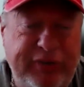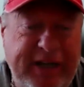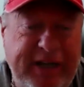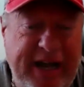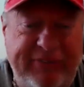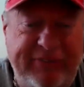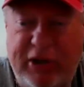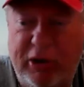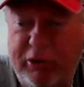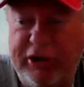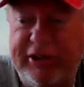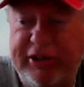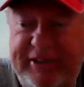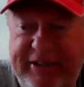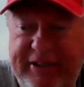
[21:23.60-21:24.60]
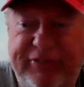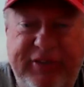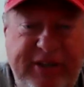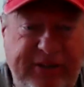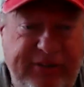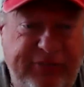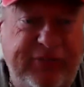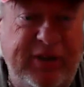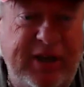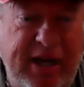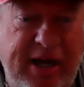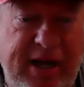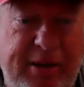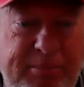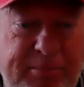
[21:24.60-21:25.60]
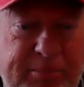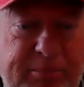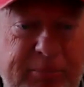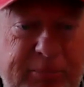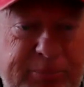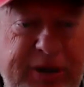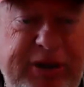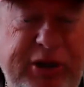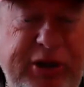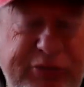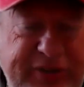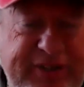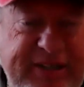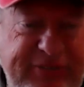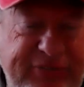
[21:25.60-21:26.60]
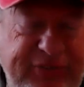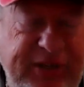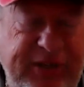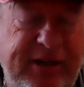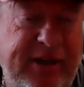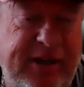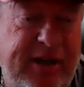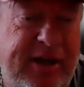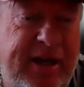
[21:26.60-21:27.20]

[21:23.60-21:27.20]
of you guys know good TCs, but use a TC.